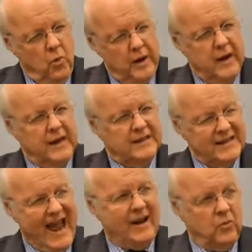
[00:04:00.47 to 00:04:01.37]
what
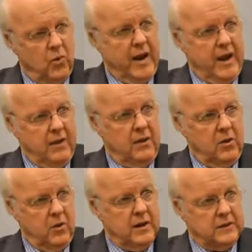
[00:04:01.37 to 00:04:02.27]
exact way the
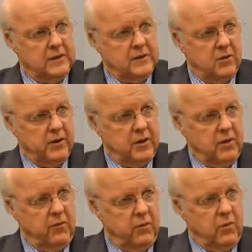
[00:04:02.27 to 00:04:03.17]
U.S. is going to
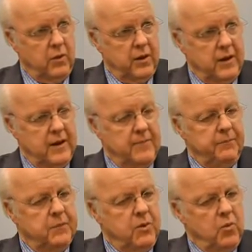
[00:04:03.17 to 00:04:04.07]
go forward.
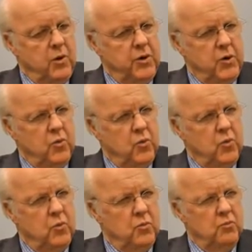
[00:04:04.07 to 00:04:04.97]
But were
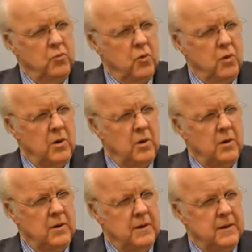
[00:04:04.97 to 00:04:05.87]
you
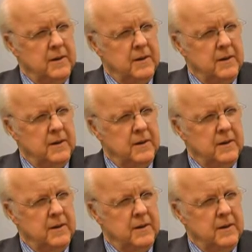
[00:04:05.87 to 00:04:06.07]
more,